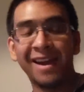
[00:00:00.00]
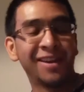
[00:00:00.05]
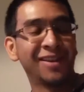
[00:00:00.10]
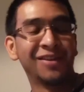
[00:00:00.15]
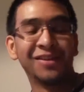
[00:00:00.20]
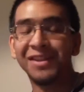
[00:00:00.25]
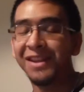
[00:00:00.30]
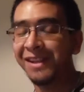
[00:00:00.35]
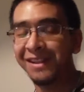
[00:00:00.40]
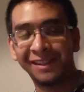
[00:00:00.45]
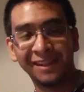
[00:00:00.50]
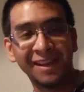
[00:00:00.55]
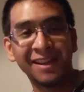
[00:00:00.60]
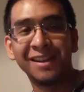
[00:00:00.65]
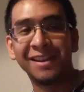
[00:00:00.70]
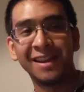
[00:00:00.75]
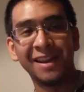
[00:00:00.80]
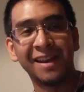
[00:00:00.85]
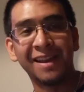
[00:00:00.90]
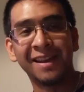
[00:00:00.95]
I don't
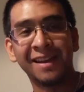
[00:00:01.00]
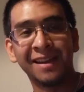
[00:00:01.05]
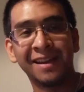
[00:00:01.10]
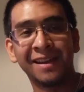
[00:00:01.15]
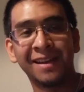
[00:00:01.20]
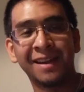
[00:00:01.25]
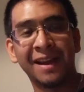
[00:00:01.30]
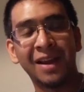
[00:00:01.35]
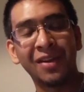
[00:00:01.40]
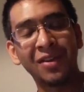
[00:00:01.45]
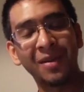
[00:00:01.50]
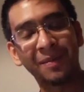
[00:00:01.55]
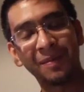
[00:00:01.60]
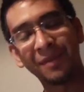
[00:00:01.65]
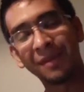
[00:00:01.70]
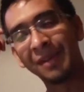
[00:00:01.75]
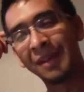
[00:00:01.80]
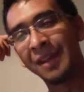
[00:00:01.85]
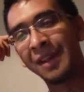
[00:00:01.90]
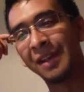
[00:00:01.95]
understand that. How the
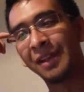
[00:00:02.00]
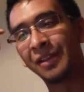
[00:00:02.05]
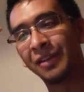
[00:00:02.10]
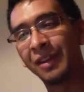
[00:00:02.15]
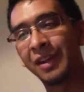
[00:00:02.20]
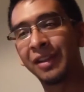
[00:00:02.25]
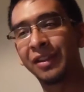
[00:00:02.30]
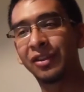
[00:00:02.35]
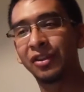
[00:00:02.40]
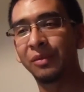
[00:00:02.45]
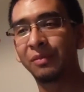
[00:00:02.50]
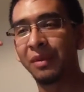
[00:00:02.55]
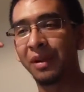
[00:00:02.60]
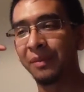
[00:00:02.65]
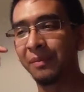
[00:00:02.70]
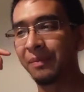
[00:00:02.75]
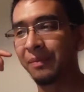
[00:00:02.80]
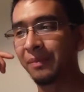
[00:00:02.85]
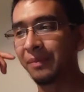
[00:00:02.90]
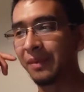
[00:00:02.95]
who can
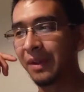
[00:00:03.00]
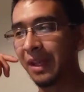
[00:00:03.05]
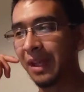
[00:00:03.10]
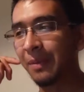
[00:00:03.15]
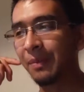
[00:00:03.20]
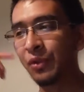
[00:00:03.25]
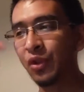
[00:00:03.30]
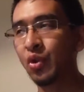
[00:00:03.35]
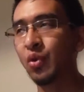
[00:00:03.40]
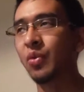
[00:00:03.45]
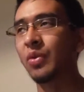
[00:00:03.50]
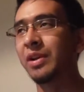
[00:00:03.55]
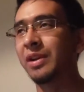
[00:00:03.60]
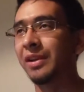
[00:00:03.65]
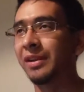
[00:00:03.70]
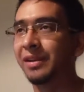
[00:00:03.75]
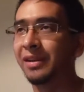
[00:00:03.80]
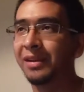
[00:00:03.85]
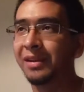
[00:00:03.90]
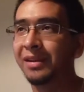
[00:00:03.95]
someone keep doing
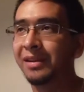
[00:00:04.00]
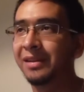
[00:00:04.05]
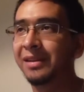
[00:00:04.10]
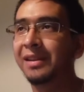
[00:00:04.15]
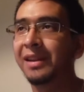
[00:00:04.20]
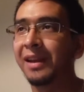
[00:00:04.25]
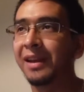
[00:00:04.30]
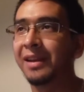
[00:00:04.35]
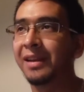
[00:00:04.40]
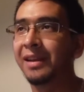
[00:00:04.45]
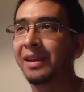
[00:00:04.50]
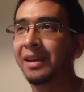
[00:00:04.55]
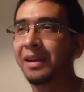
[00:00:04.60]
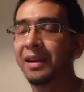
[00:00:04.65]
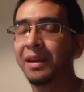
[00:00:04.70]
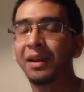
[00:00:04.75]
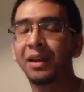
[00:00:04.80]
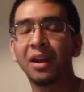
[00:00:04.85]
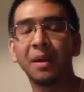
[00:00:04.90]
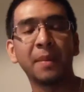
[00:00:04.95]
it? It's like,
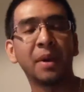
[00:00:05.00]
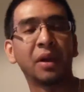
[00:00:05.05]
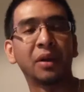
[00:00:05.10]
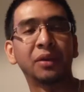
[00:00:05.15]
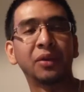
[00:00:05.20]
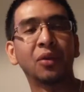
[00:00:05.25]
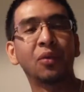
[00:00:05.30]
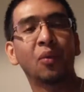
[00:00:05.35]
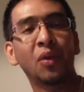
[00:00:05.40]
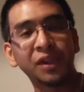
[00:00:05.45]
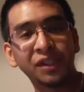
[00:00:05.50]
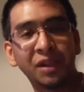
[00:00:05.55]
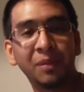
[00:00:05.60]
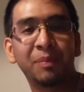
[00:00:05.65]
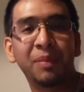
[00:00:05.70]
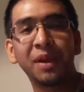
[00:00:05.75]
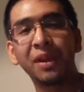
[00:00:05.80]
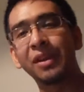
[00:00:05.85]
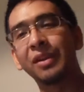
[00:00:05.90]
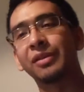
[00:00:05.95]
come on, don't watch the
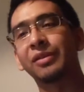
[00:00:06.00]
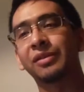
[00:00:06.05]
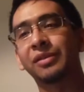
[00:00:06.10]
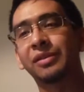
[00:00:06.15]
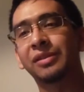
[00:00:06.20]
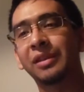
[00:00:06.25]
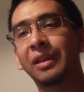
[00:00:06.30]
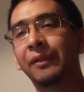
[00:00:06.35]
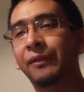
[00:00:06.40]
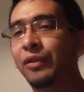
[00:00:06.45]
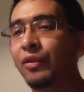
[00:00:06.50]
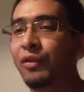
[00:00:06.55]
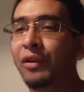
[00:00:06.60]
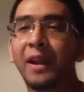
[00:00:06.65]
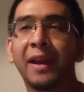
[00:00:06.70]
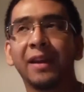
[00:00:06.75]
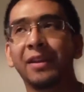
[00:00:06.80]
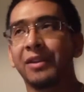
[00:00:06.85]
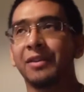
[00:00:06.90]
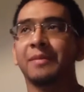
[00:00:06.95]
videos if you don't
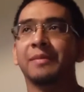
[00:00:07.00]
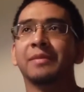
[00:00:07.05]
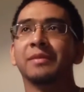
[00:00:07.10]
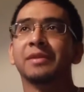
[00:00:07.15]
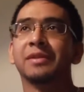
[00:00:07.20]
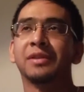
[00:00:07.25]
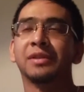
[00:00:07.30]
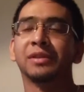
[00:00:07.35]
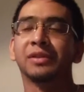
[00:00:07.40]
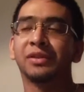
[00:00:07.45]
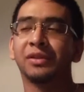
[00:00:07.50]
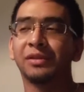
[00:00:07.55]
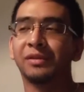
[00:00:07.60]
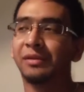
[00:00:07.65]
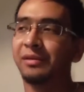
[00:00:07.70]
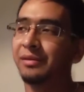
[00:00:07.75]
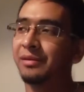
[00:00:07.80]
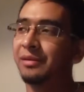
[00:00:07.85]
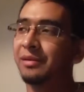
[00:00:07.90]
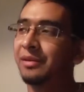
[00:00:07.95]
like them.
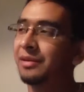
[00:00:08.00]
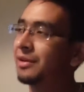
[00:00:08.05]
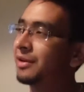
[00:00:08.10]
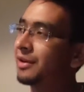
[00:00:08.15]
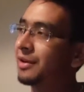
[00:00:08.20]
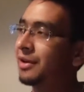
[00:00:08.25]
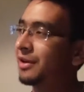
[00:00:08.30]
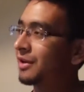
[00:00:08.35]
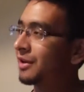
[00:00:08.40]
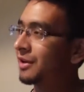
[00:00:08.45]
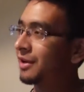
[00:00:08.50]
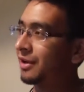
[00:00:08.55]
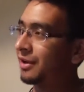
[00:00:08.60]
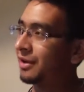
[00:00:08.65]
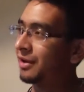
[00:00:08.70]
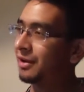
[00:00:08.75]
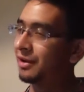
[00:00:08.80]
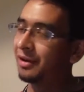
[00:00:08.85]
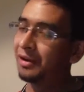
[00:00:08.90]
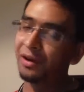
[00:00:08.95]
So,
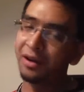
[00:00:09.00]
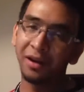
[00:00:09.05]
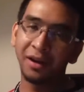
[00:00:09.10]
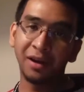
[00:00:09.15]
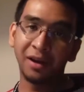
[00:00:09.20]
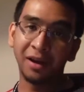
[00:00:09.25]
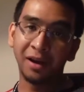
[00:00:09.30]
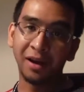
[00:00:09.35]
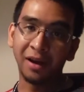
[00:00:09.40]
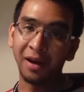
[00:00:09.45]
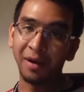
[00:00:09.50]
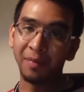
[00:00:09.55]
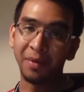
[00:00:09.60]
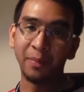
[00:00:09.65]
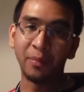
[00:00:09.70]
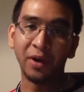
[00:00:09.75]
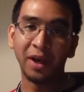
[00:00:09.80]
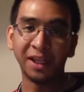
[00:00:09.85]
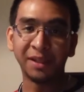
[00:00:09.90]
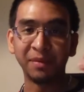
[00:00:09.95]
ah,
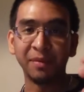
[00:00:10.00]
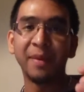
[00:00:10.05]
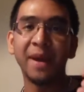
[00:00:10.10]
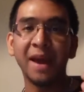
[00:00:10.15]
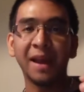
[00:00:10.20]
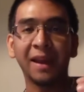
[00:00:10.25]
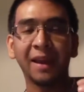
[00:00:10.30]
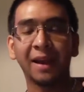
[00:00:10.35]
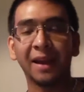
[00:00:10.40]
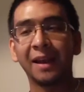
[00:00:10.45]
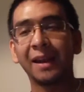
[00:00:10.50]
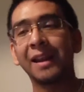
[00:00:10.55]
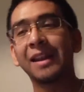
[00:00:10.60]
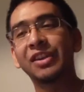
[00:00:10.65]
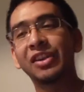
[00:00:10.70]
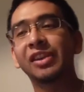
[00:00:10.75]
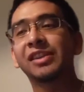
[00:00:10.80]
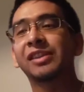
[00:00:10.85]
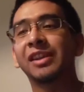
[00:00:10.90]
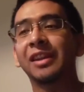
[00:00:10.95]
people gets me mad like
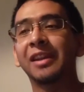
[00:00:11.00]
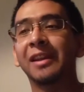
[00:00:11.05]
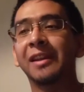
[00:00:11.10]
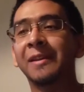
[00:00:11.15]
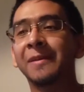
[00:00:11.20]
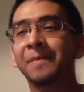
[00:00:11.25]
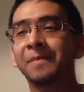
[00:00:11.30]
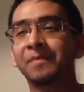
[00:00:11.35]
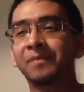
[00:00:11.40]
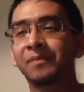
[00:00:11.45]
like yesterday.